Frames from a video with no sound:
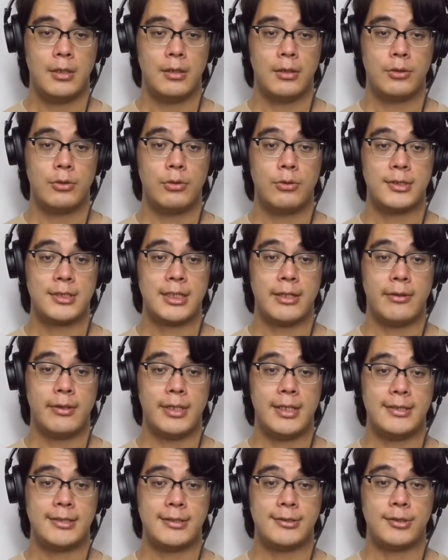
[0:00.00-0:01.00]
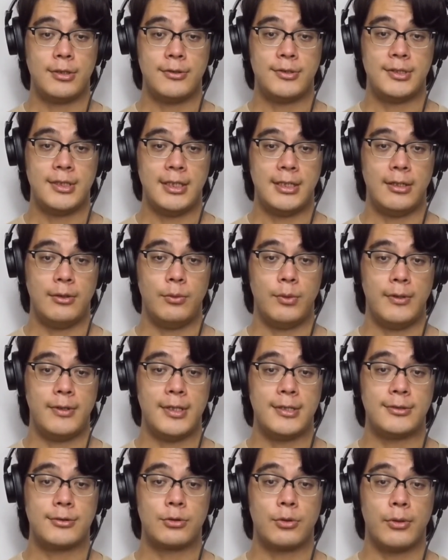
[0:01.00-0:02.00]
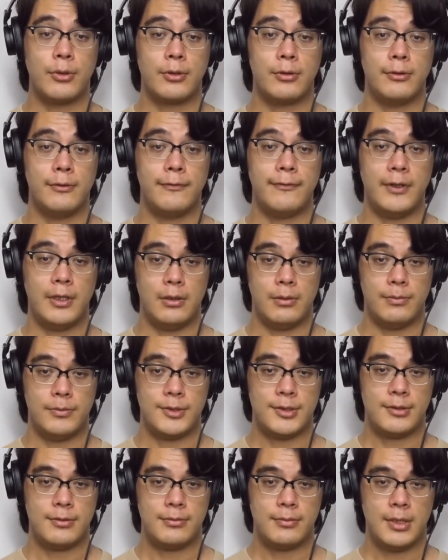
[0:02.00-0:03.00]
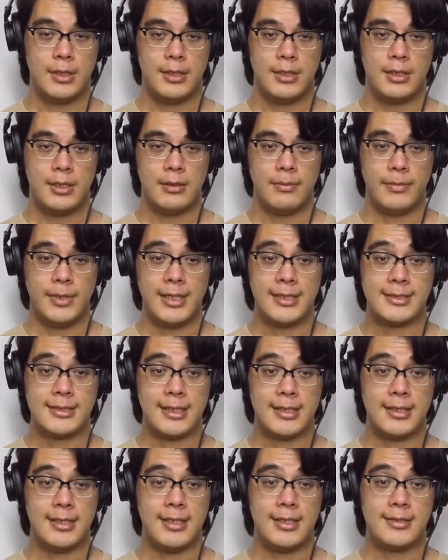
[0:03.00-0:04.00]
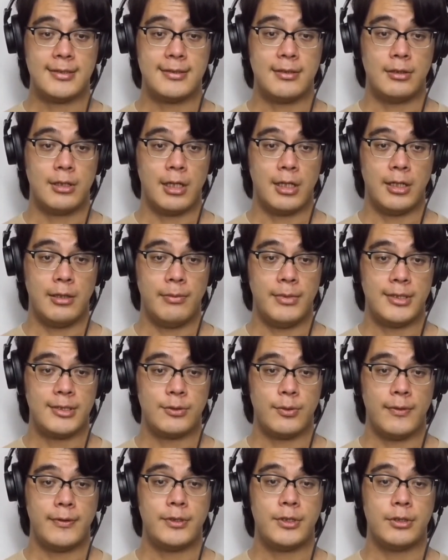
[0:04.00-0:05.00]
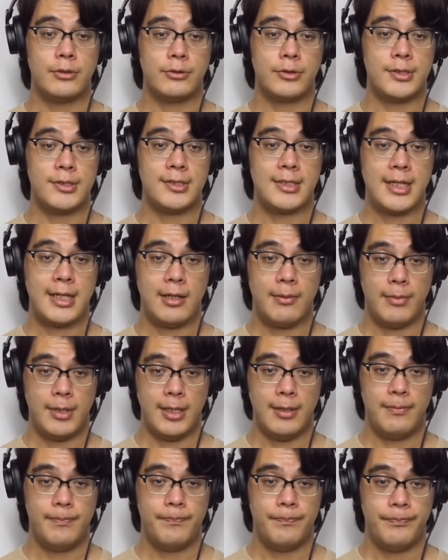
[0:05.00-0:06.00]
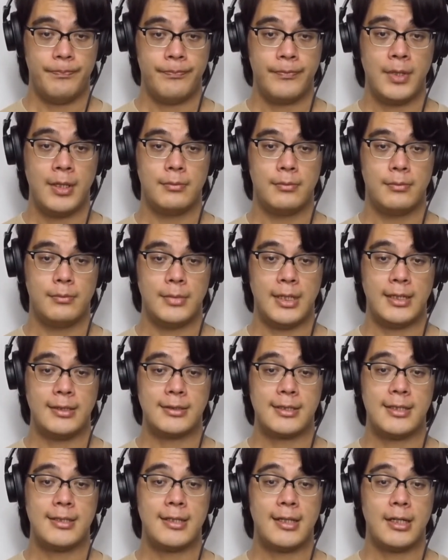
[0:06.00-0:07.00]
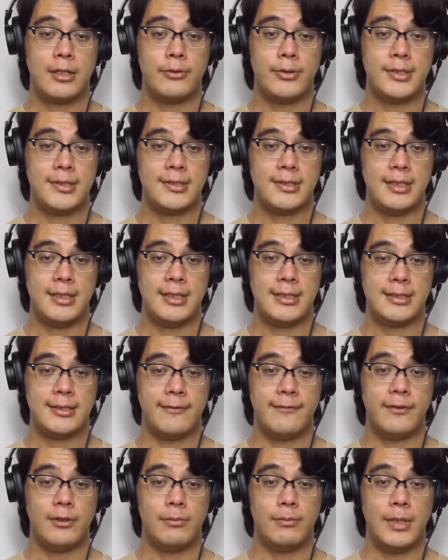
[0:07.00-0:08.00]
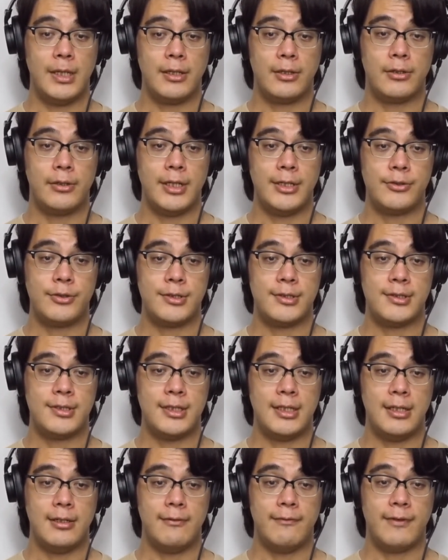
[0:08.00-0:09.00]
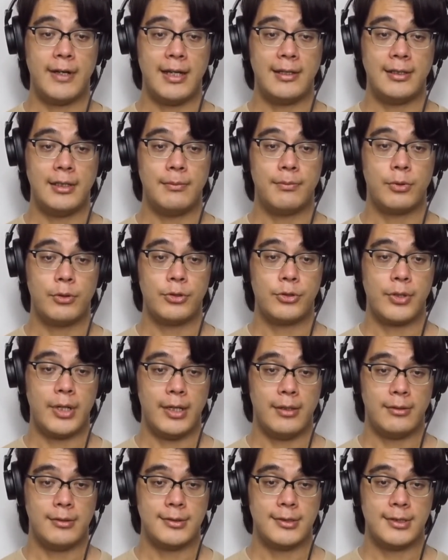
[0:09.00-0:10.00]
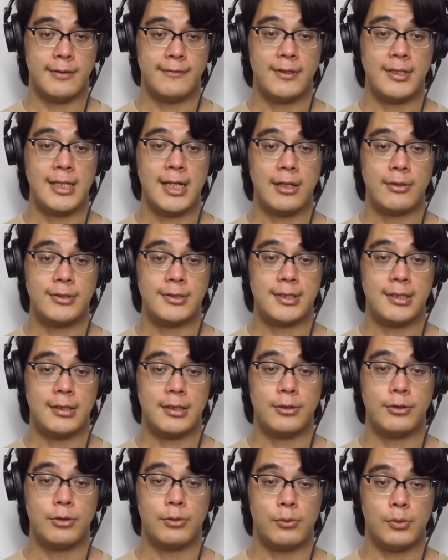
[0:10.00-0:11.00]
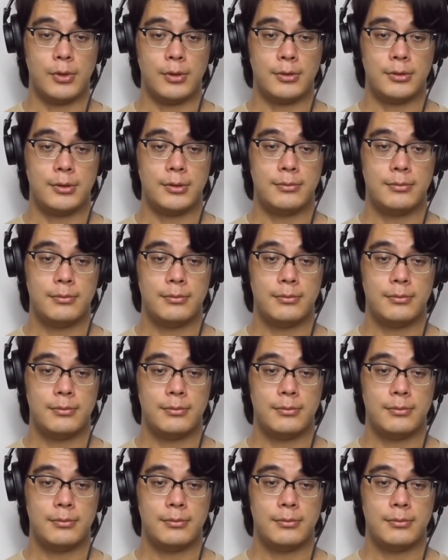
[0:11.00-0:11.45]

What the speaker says: Kurosawa is associated with historical films. Miyazaki is synonymous with children's anime, and Kitano is seen as a filmmaker interested in violent portrayals of the Yakuza underworld.